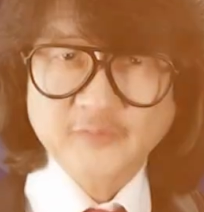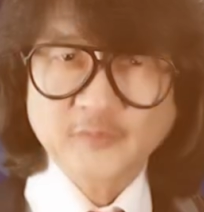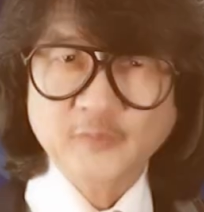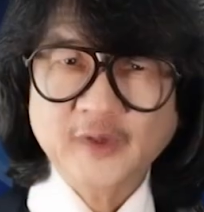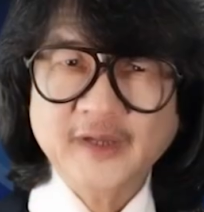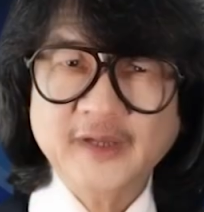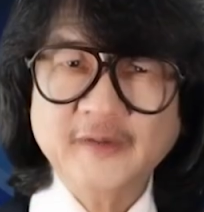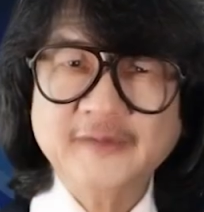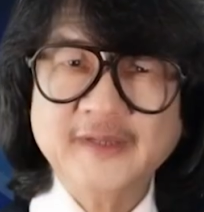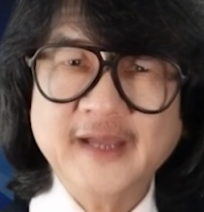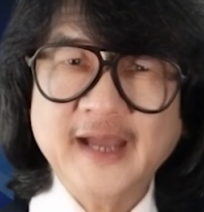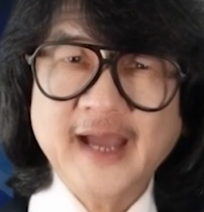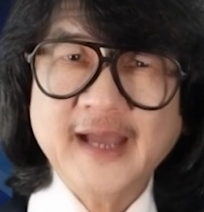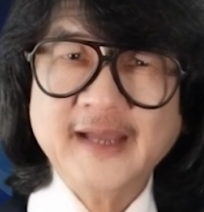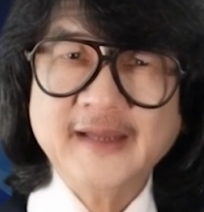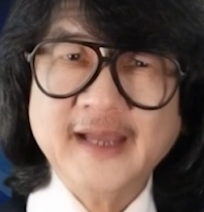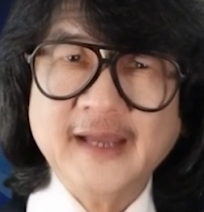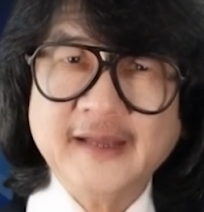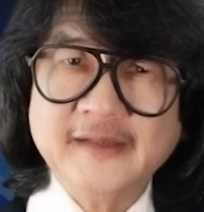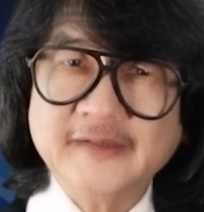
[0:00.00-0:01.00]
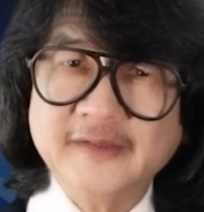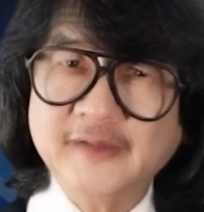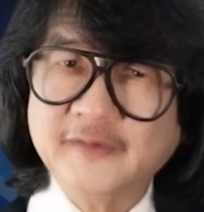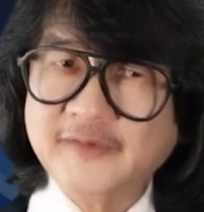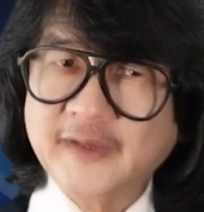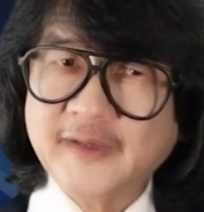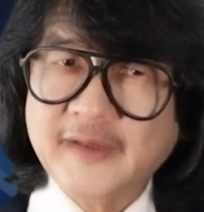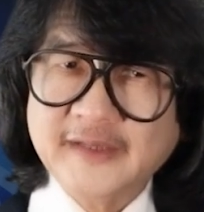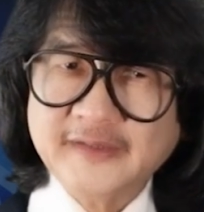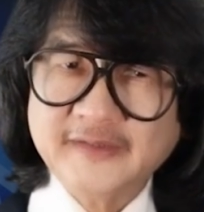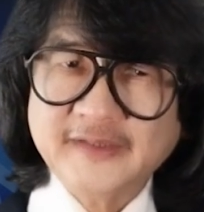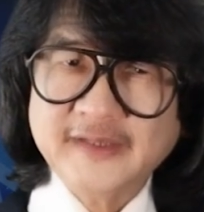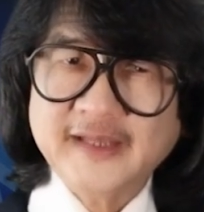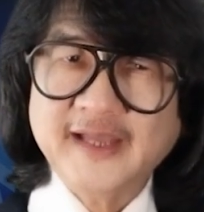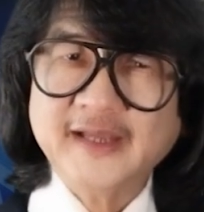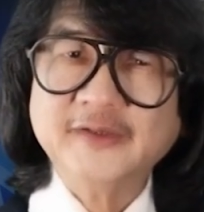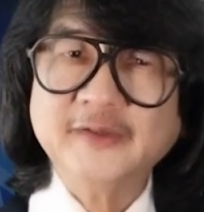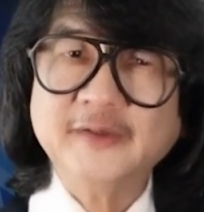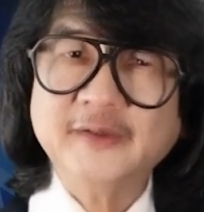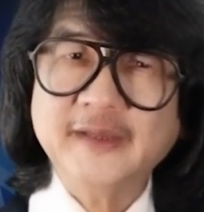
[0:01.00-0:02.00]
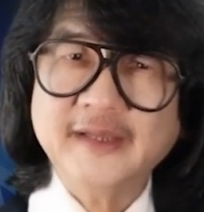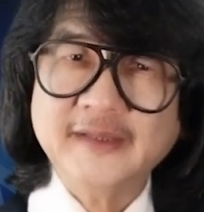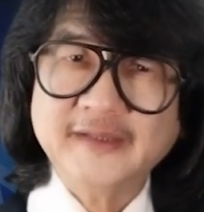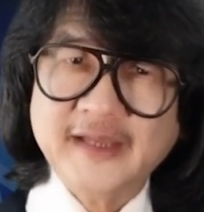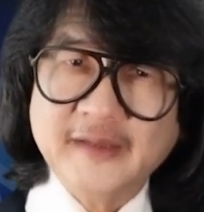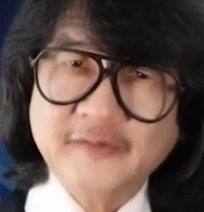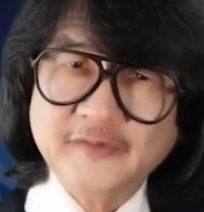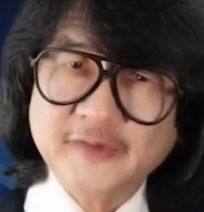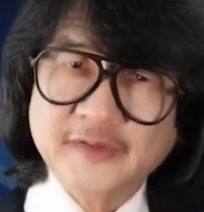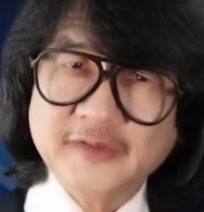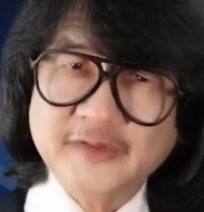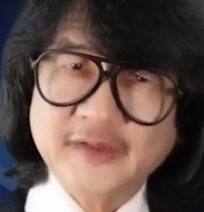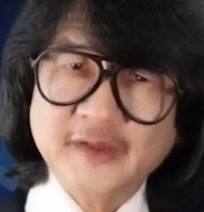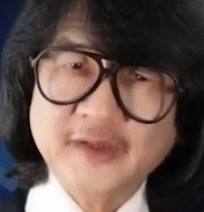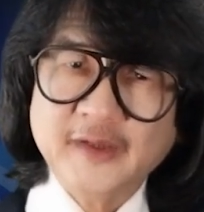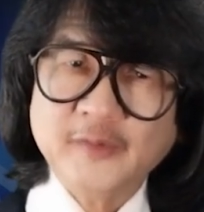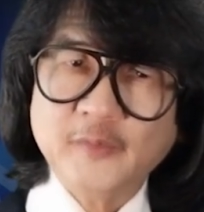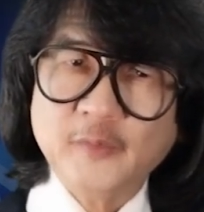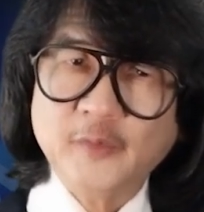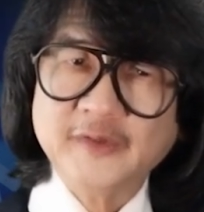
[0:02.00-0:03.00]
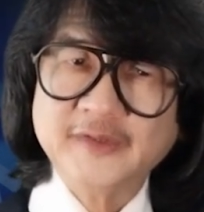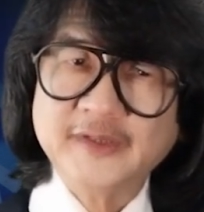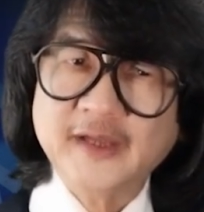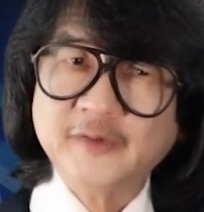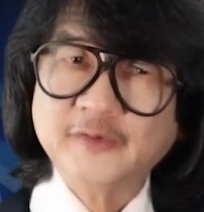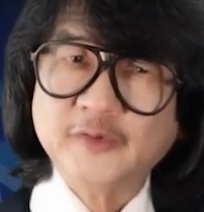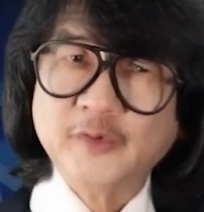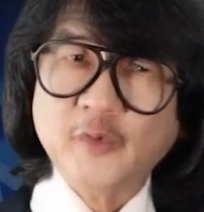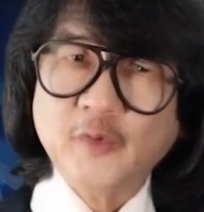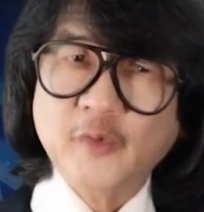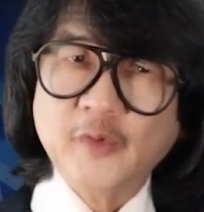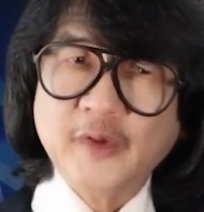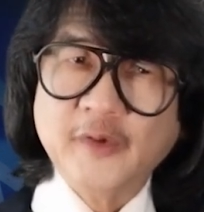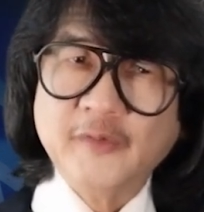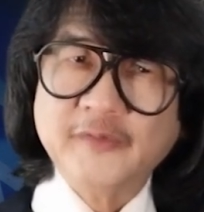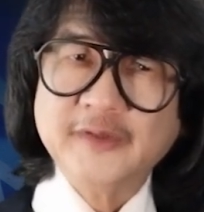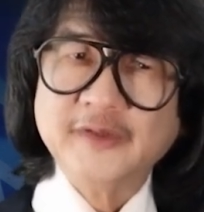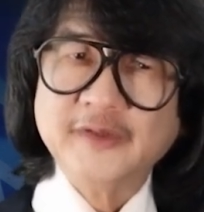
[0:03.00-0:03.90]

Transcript: One of the highlights of our international endeavors was our tour of